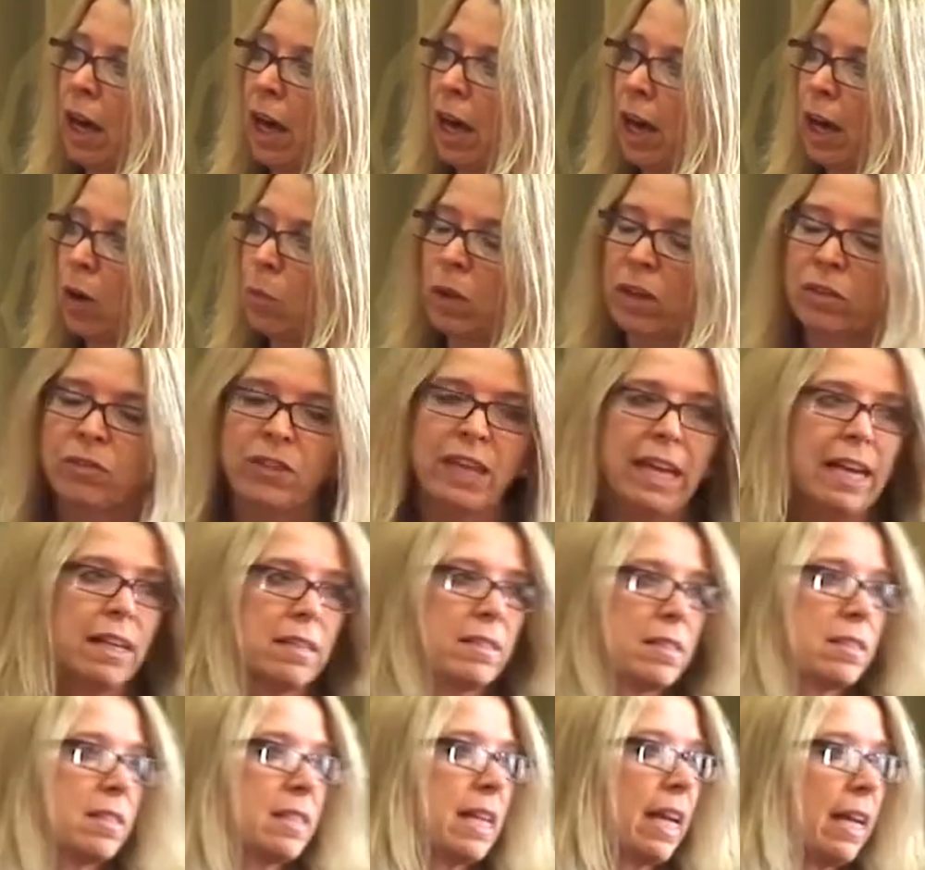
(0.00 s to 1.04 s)
One of the
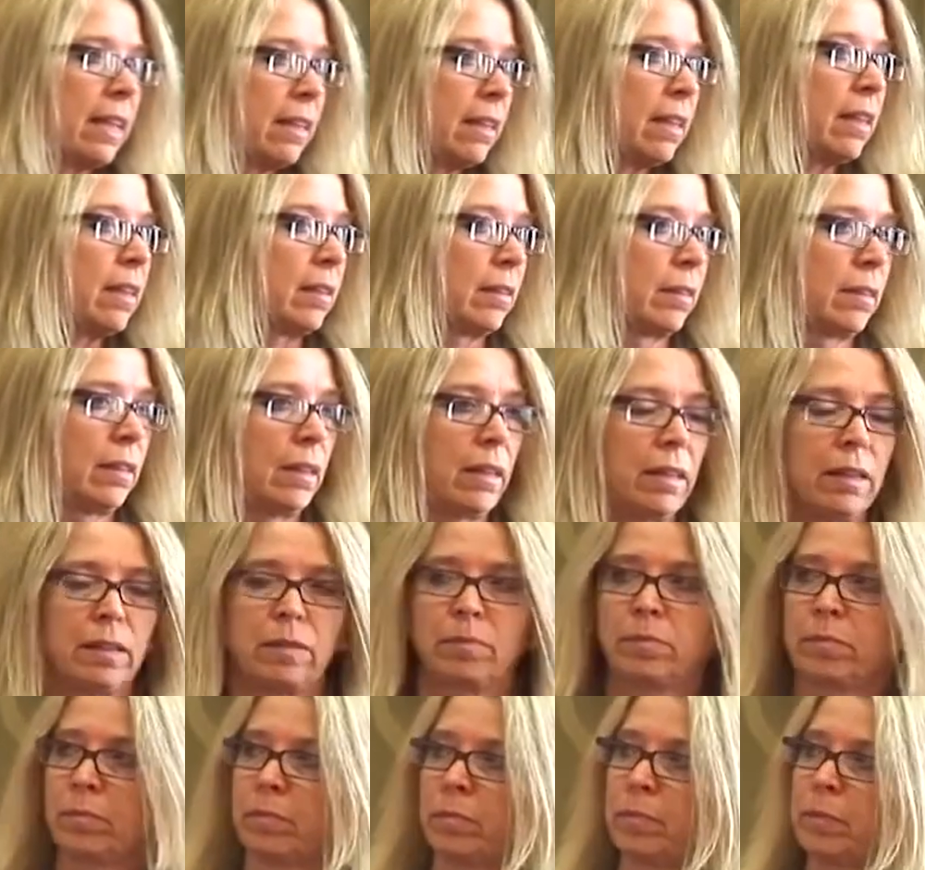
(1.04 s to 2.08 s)
outstanding
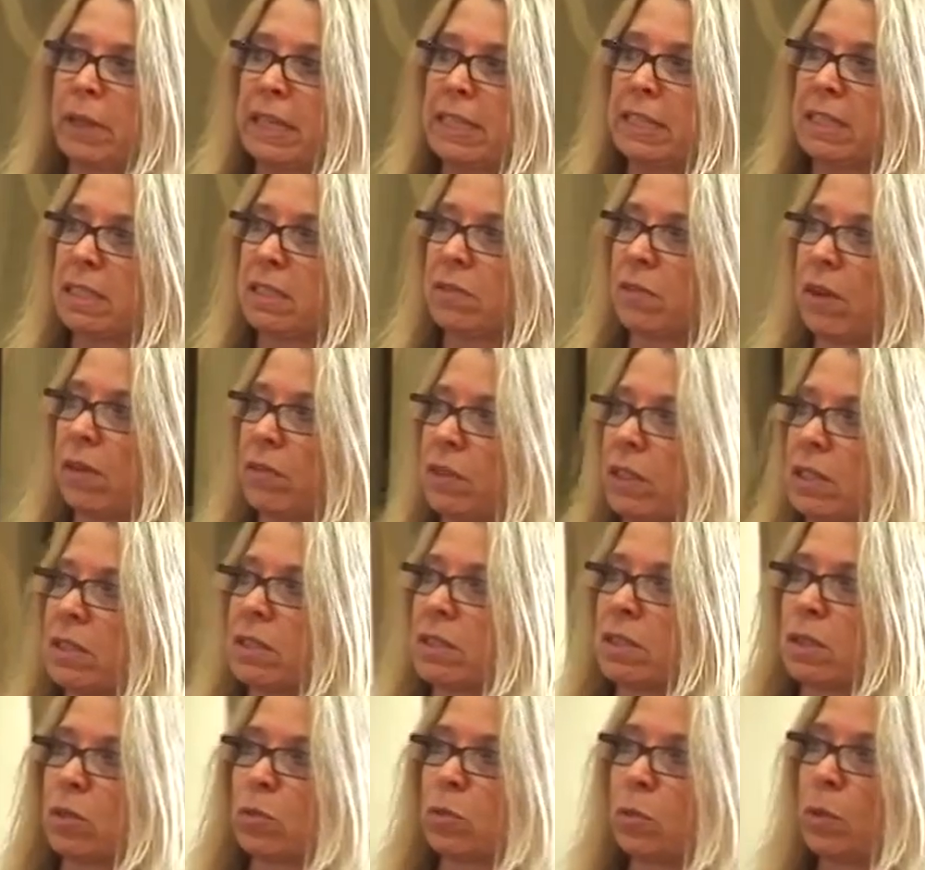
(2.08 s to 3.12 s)
pieces of
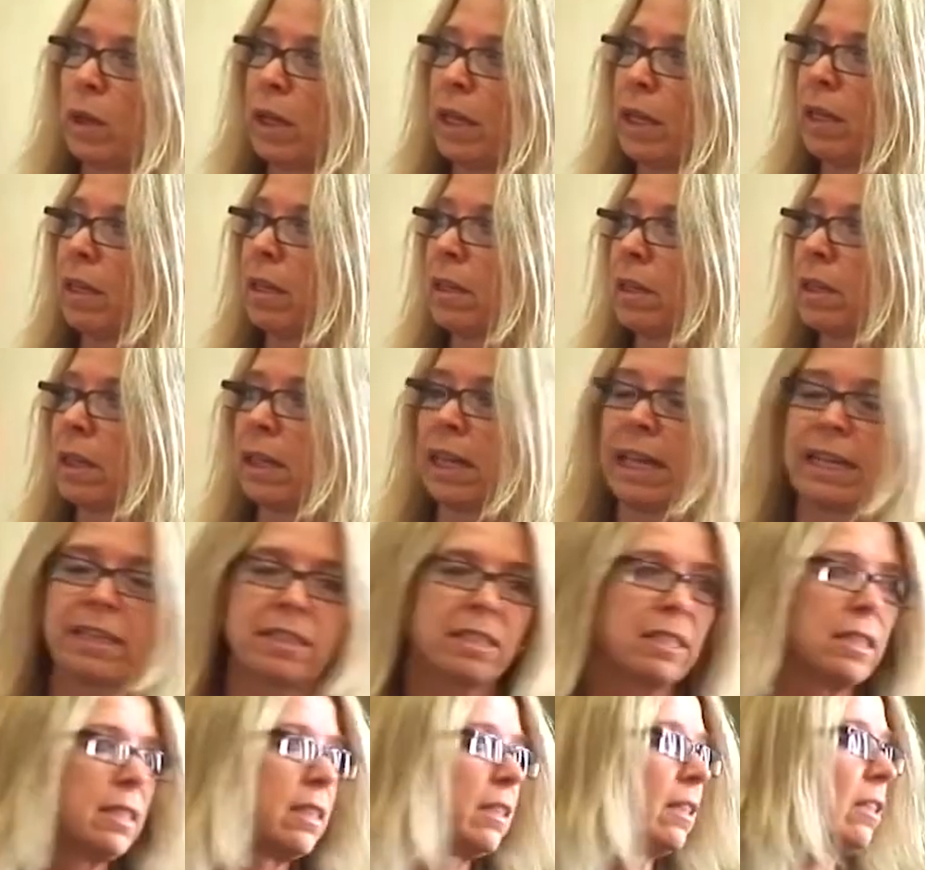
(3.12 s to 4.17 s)
evidence that we
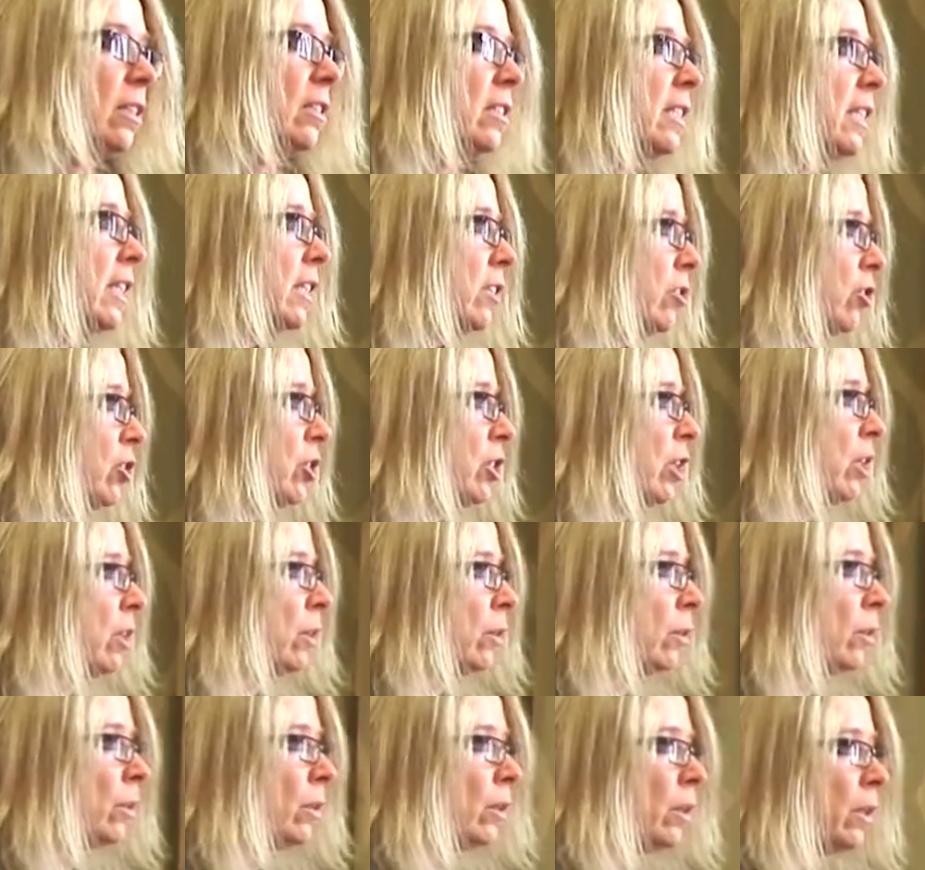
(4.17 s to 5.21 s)
collected that did
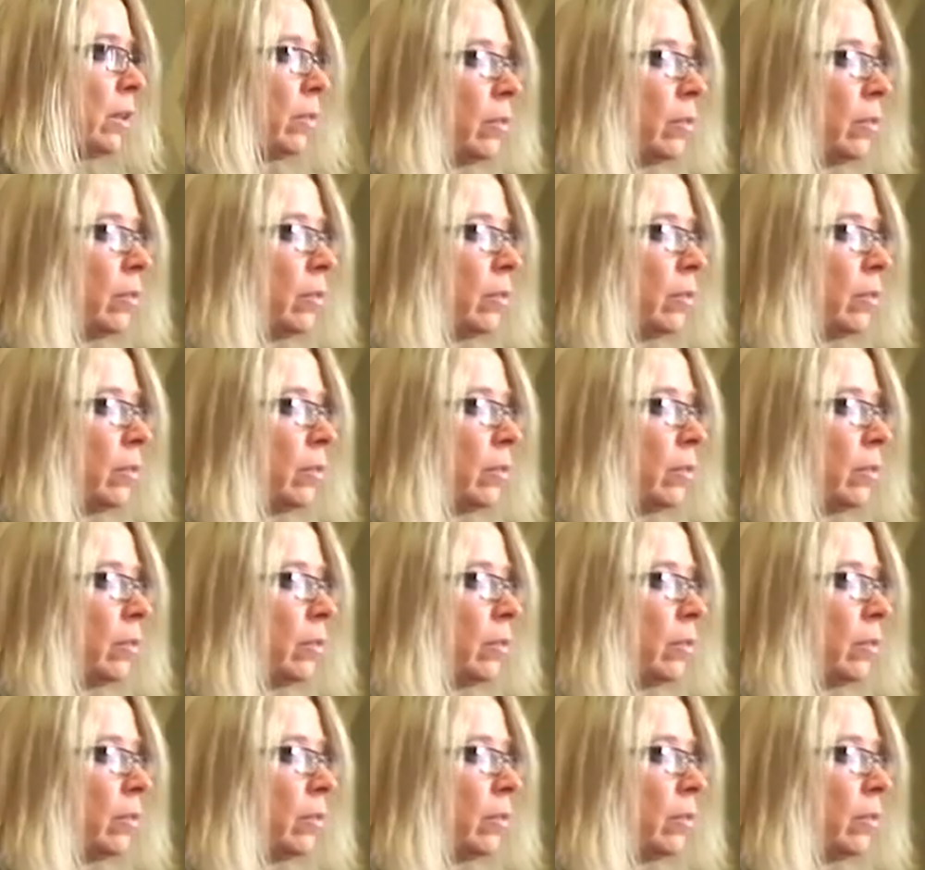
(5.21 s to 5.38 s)
show